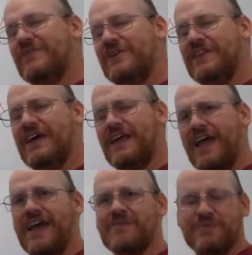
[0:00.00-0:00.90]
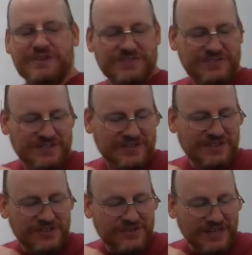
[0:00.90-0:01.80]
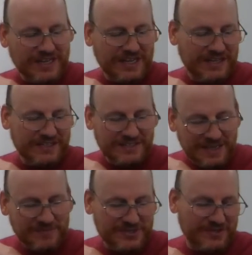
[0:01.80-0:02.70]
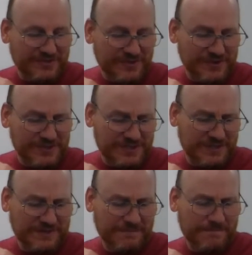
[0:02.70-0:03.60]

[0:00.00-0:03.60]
And when that happens, you can get a temperature inversion